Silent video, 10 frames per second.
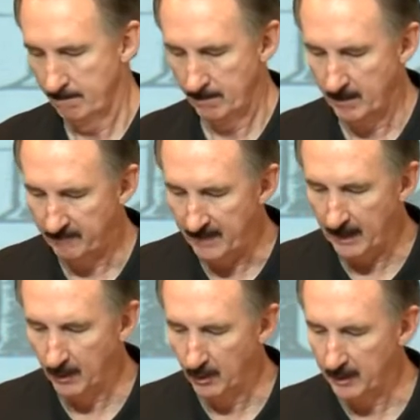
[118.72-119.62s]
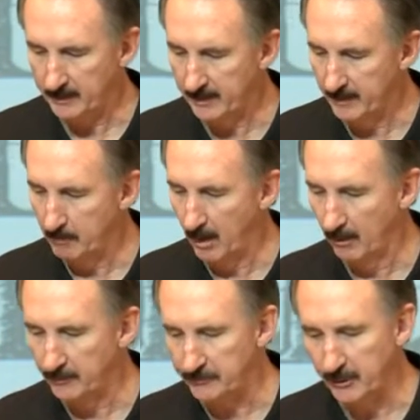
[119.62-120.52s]
And the fellow looked in the
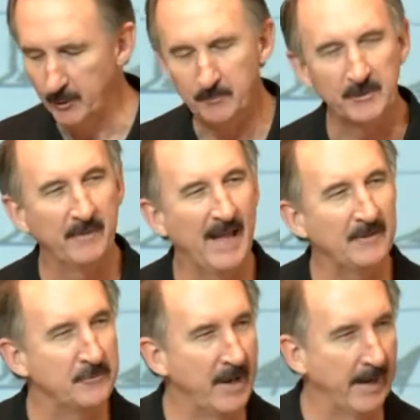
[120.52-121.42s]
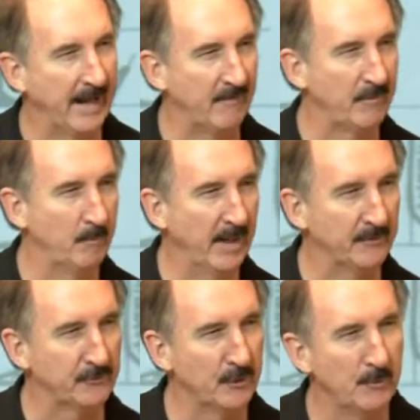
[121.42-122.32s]
bowl of soup and said, That's not alphabet
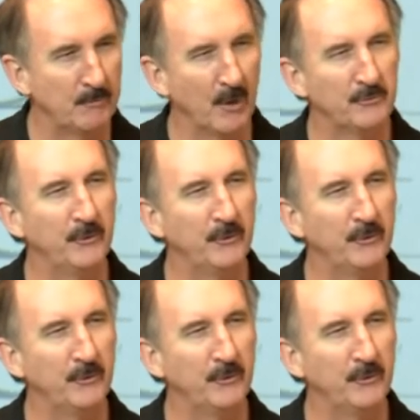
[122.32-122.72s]
soup, those